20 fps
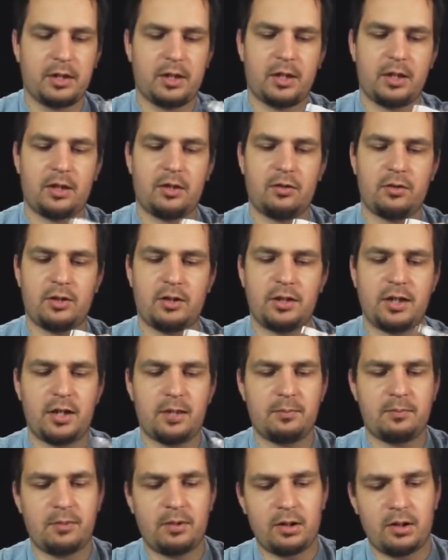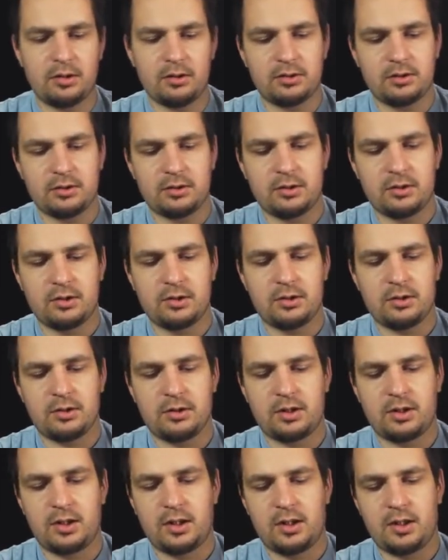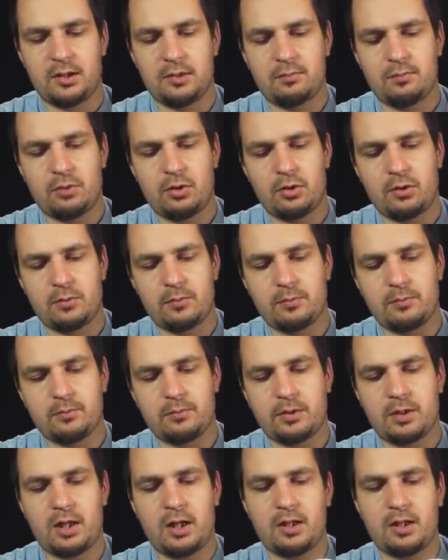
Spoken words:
including that part, the bottom